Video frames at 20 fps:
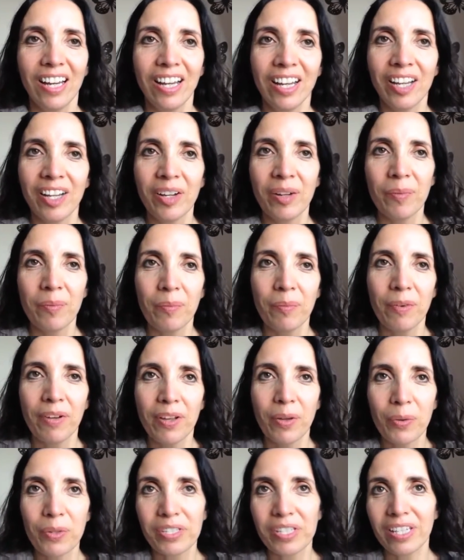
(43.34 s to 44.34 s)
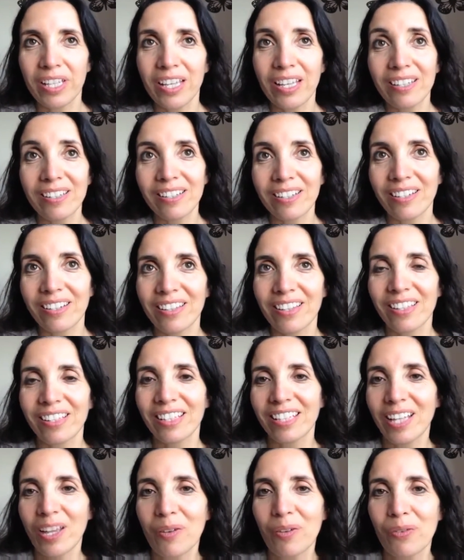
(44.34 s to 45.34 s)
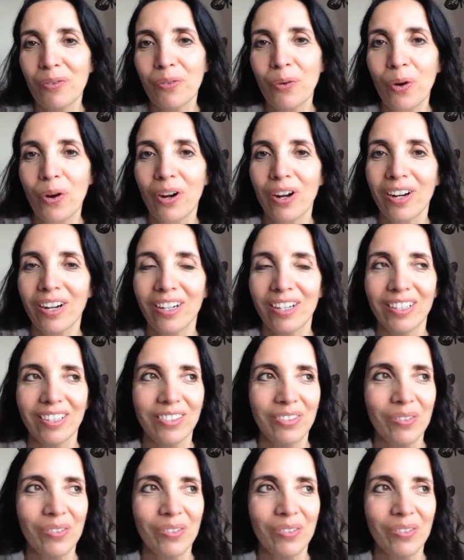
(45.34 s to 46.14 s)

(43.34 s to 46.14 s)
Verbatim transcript: Um, it was easier than the day before